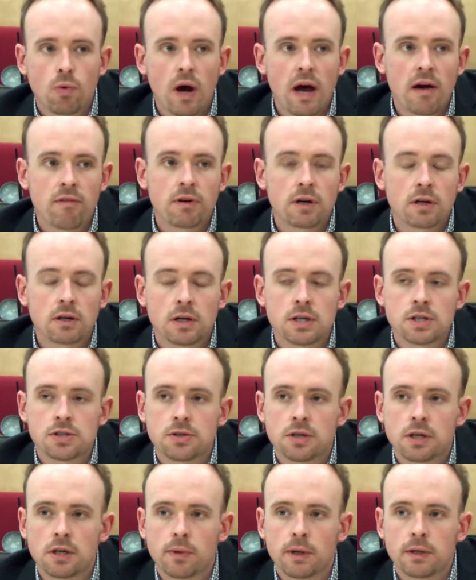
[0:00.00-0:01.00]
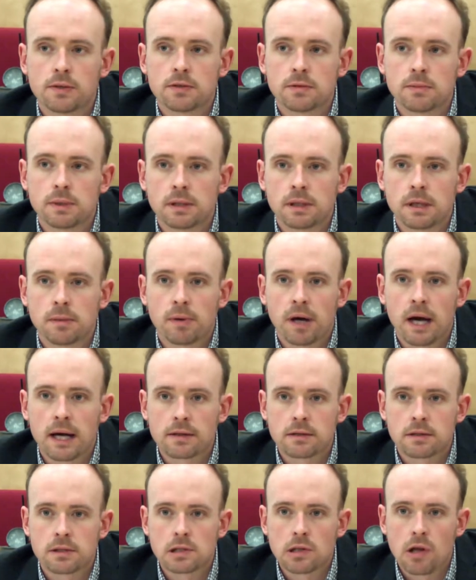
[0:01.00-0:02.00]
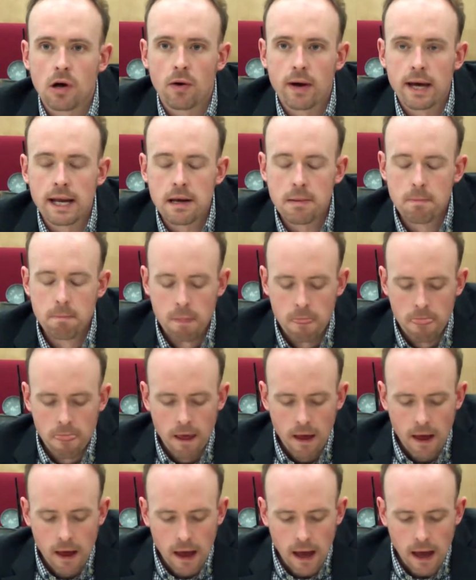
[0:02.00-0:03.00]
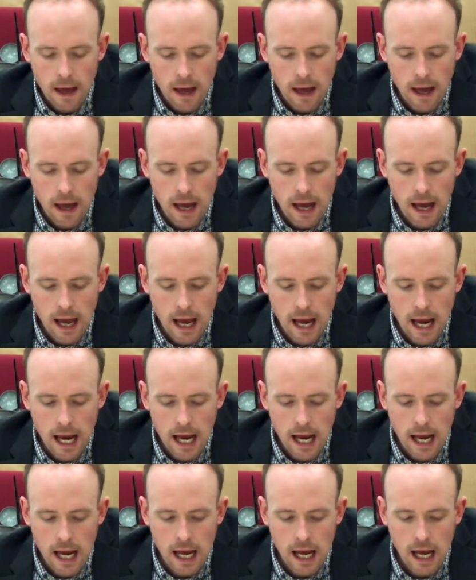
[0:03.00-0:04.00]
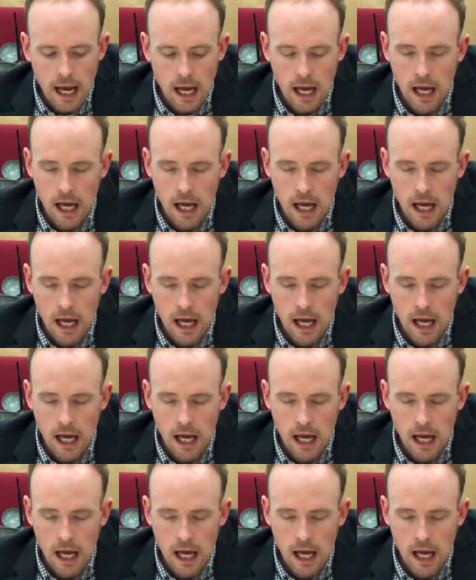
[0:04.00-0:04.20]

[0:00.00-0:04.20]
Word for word: whatever country you ultimately practice law in. Uh,